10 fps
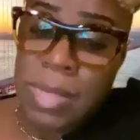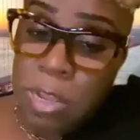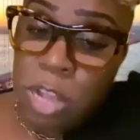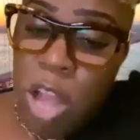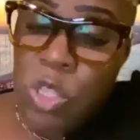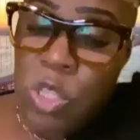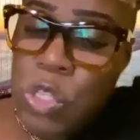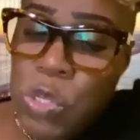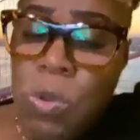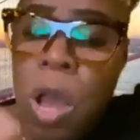the
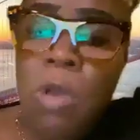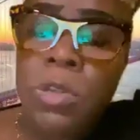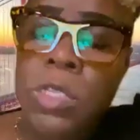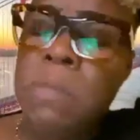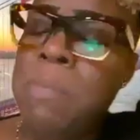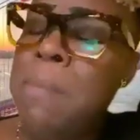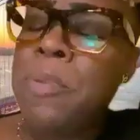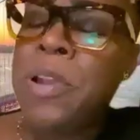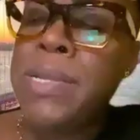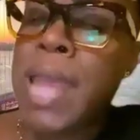new council
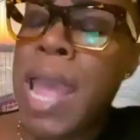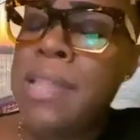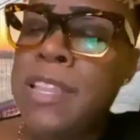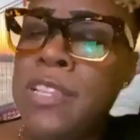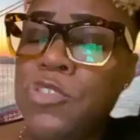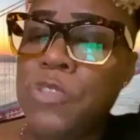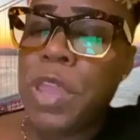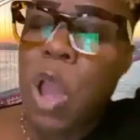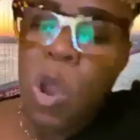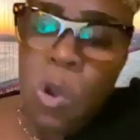member in that
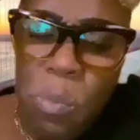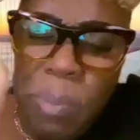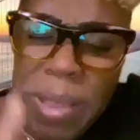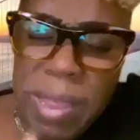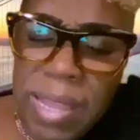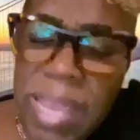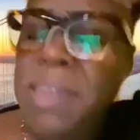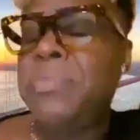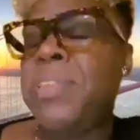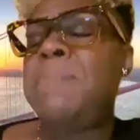district who
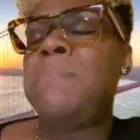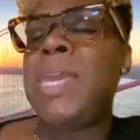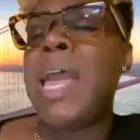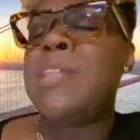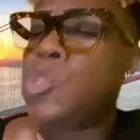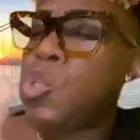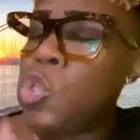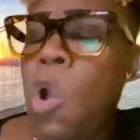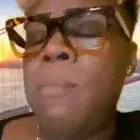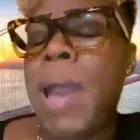believed in me and
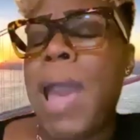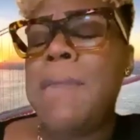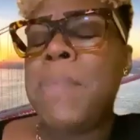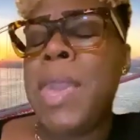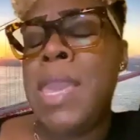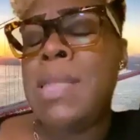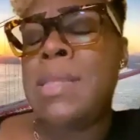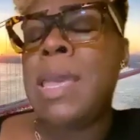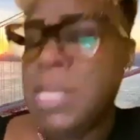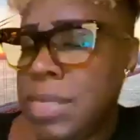saw my
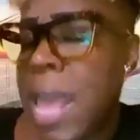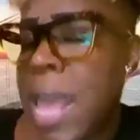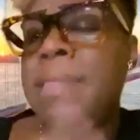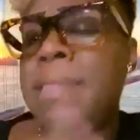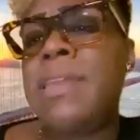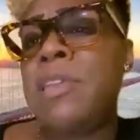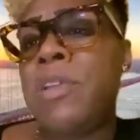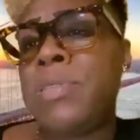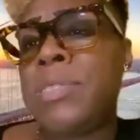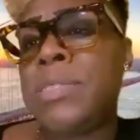pain, Sandy
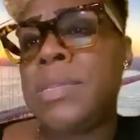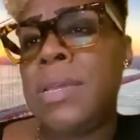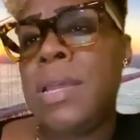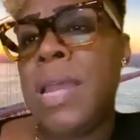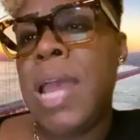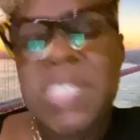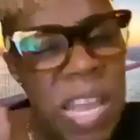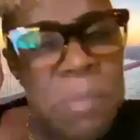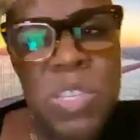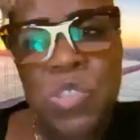Nurse, and
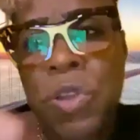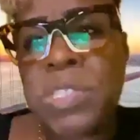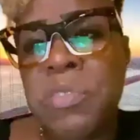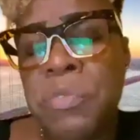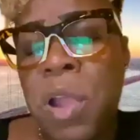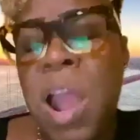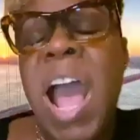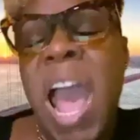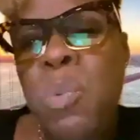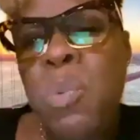said, Miss Christopher,
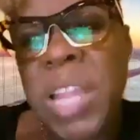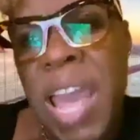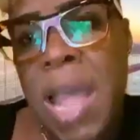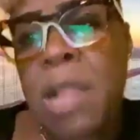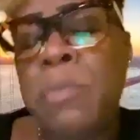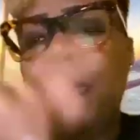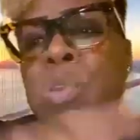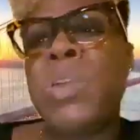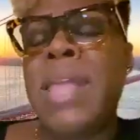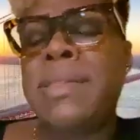I will help
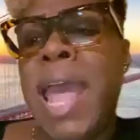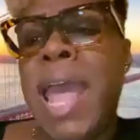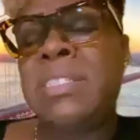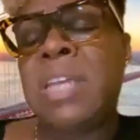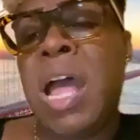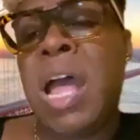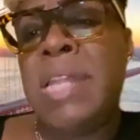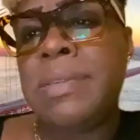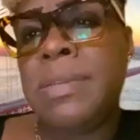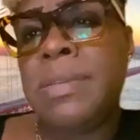you get that
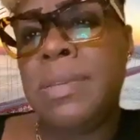done.